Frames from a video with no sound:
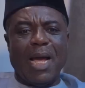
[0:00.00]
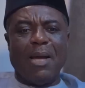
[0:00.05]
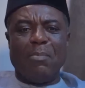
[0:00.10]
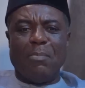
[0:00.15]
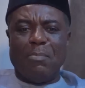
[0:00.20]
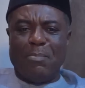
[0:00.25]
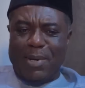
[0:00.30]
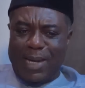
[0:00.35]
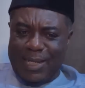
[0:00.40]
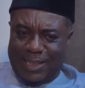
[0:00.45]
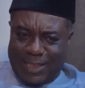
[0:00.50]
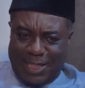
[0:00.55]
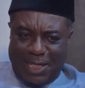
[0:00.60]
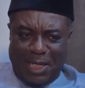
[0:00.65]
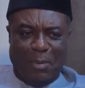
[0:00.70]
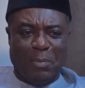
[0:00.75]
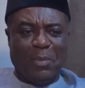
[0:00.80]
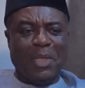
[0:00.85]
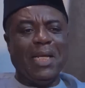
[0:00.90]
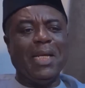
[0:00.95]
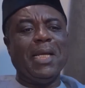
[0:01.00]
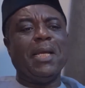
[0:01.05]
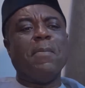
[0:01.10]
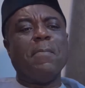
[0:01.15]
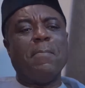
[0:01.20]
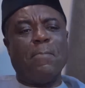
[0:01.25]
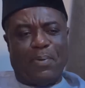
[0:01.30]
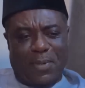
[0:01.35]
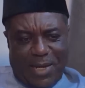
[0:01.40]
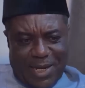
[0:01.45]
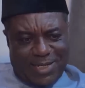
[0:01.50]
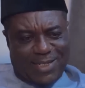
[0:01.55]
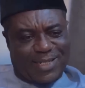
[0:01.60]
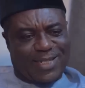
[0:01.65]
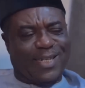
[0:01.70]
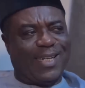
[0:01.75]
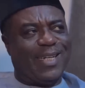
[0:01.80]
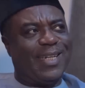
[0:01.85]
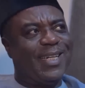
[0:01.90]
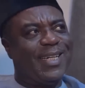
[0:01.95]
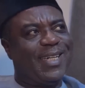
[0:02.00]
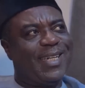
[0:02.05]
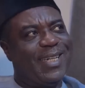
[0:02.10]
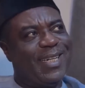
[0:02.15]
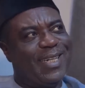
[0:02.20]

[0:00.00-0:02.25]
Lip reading: I met him in person.